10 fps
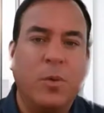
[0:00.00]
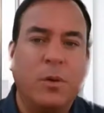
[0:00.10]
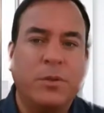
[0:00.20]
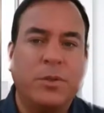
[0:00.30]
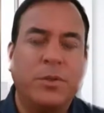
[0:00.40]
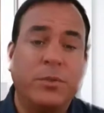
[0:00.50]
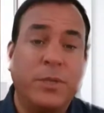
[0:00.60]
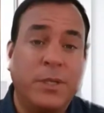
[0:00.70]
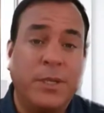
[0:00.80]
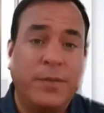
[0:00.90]
order to
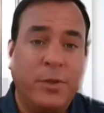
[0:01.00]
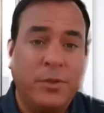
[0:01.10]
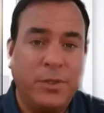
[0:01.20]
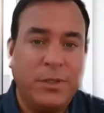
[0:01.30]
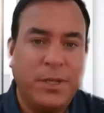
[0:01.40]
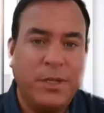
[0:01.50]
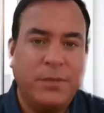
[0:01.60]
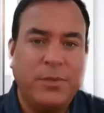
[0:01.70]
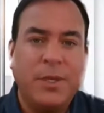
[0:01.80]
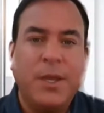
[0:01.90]
receive those
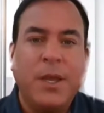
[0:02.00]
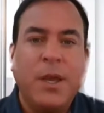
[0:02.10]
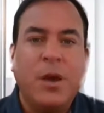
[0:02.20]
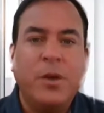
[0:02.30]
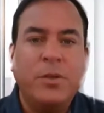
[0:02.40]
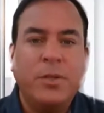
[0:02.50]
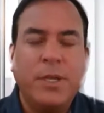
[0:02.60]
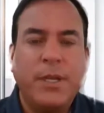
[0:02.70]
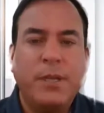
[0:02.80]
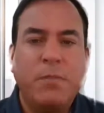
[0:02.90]
incentives. Are you
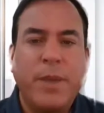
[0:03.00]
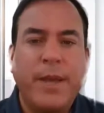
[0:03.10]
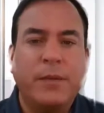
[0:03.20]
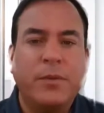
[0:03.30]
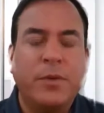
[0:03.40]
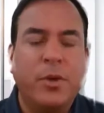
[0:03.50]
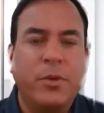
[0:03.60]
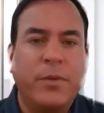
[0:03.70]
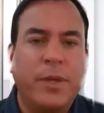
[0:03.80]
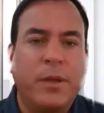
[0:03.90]
seeing any impact of
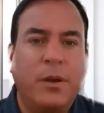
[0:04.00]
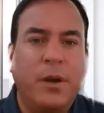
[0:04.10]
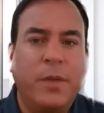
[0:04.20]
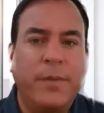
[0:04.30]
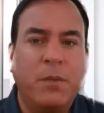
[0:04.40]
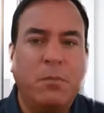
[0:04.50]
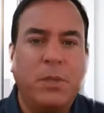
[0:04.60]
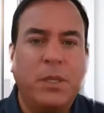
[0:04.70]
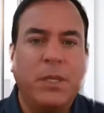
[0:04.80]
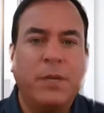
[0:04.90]
COVID on the
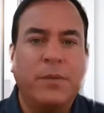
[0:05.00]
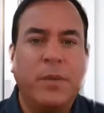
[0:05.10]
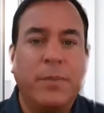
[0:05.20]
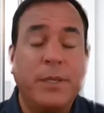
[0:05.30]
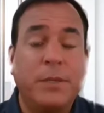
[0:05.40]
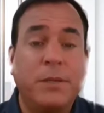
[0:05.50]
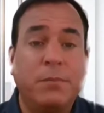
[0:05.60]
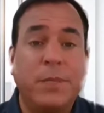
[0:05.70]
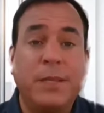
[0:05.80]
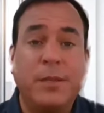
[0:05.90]
ability of companies
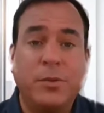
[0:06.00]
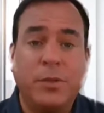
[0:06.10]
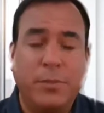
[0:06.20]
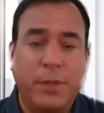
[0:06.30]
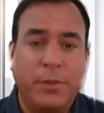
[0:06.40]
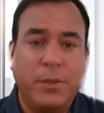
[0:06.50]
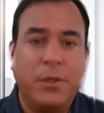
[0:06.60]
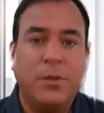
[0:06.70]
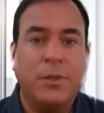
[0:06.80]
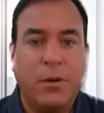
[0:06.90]
to meet those
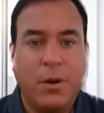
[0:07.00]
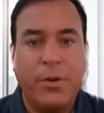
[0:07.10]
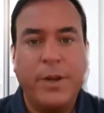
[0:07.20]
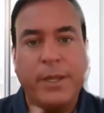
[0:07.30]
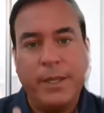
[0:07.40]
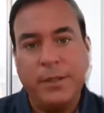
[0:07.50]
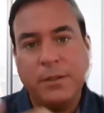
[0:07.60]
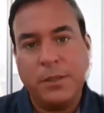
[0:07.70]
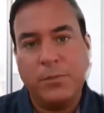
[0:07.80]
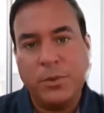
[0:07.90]
commitments, those that are already
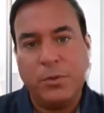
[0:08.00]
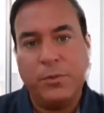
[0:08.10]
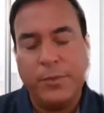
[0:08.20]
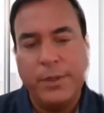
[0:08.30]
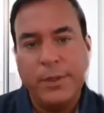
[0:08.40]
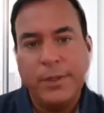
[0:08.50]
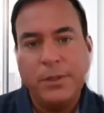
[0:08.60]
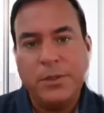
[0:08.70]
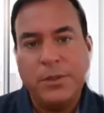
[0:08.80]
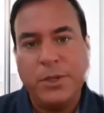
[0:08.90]
in some sort of
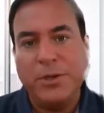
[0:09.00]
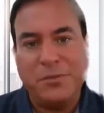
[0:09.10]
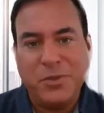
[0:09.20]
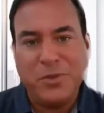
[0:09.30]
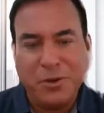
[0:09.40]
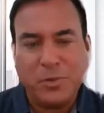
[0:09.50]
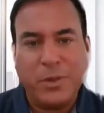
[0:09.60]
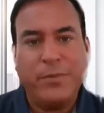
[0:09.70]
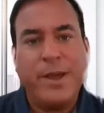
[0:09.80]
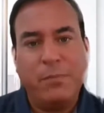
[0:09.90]
series of years
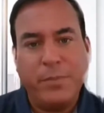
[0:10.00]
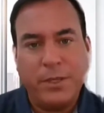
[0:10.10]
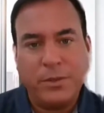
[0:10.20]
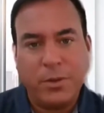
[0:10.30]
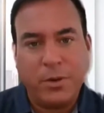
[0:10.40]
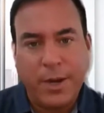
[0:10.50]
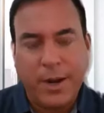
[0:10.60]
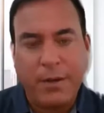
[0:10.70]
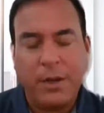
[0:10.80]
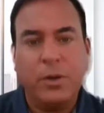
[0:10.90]
where they've got to meet certain
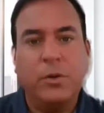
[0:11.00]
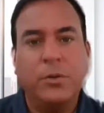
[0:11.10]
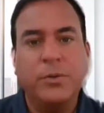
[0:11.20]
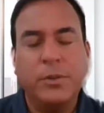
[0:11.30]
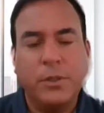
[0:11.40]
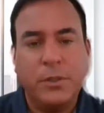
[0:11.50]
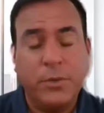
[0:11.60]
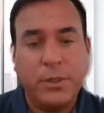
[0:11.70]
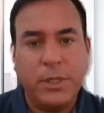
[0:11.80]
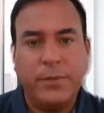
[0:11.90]
hiring goals
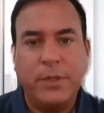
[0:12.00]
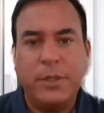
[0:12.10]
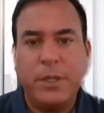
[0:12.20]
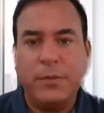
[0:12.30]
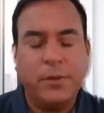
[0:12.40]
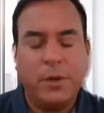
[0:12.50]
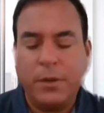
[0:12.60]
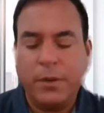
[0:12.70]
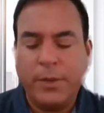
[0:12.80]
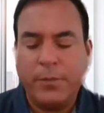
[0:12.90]
to receive incentives?
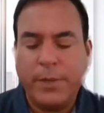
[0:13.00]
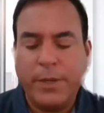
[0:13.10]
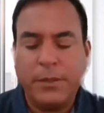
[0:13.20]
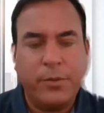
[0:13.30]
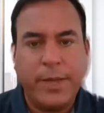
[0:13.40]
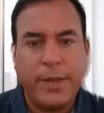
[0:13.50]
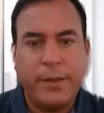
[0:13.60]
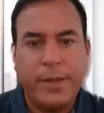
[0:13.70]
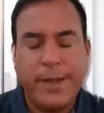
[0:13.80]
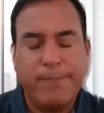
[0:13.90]
Are there been any
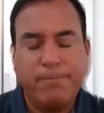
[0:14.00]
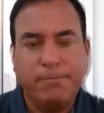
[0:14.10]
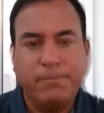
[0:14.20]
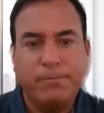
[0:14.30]
slowdown in that?